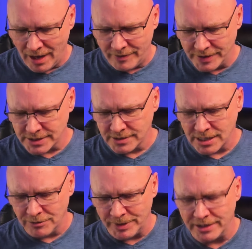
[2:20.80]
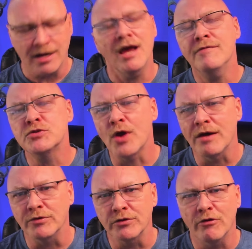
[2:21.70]
this will tell me that I have
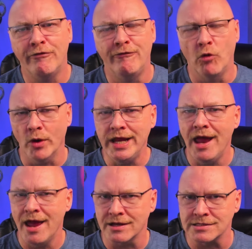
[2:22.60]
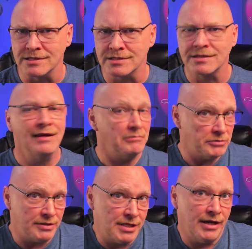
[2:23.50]
traveled 40 hexes
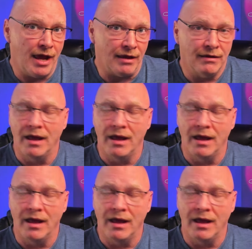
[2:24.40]
today.